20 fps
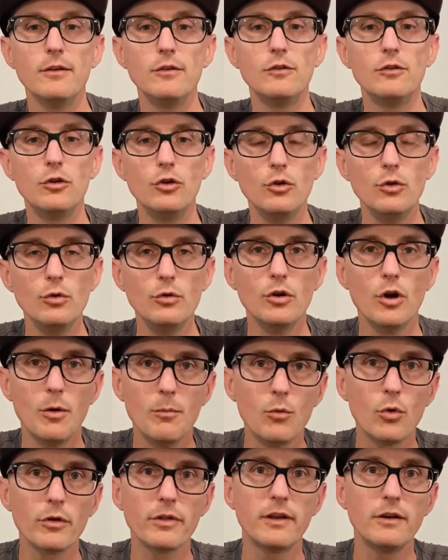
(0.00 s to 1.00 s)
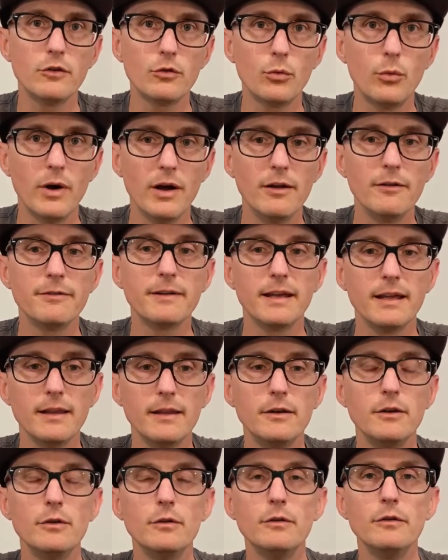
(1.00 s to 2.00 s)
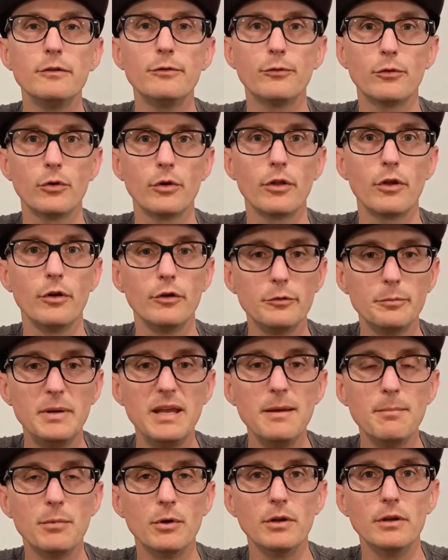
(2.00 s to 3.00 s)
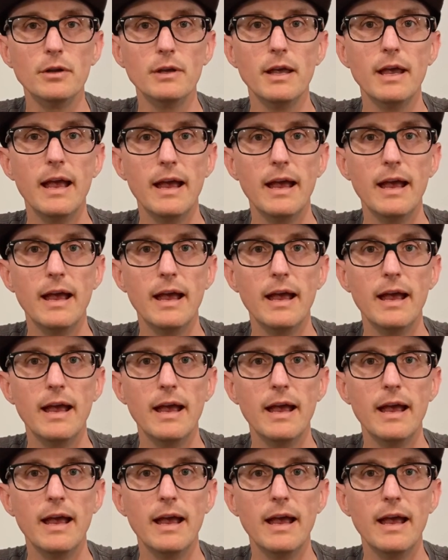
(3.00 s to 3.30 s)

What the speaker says: to no more than 12 kilonewtons for those people,